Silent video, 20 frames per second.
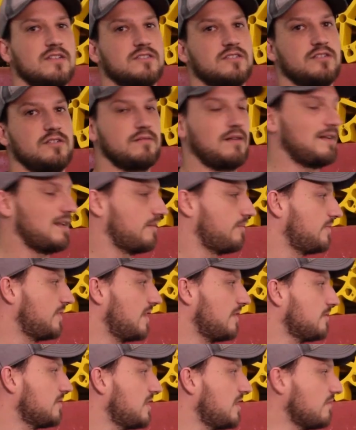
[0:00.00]
So you might not be
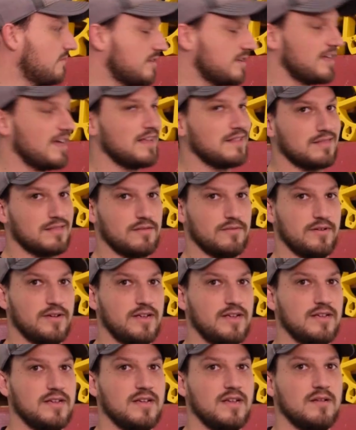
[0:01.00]
able to even get
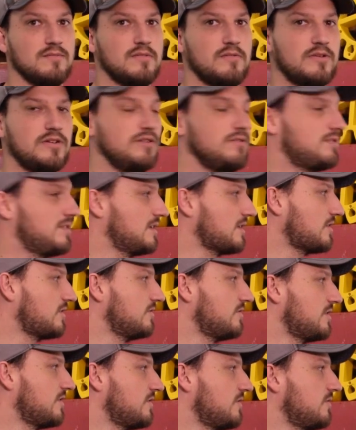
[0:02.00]
three. But we do think
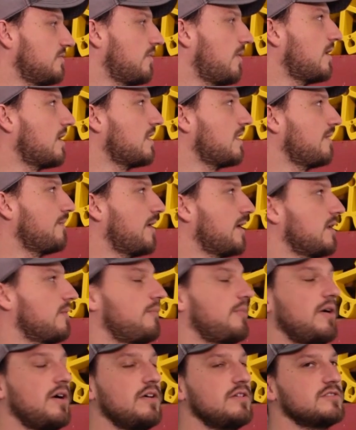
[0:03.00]
you can do one, and the amount
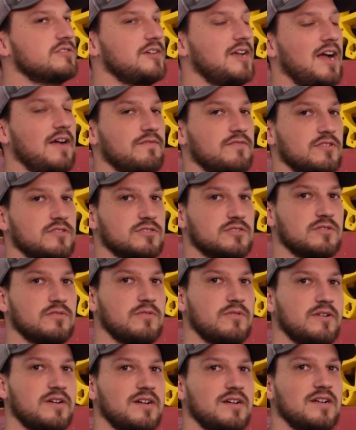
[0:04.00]
of balls you have to
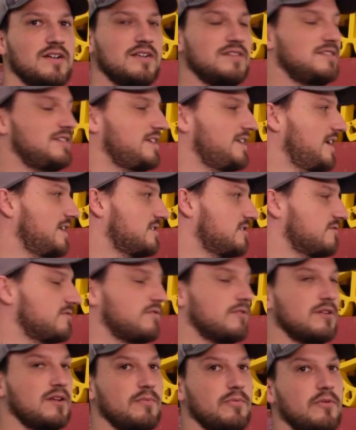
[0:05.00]
score to get to
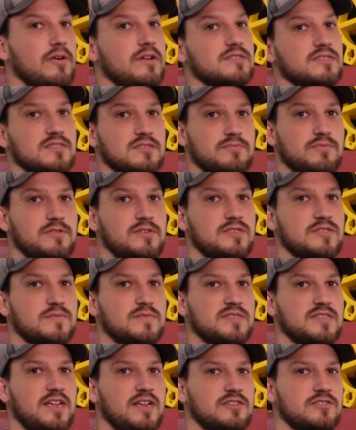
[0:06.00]
40 points is pretty
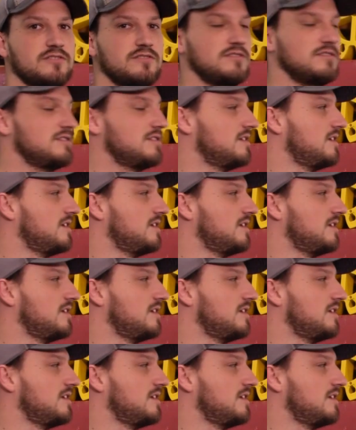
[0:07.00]
substantial.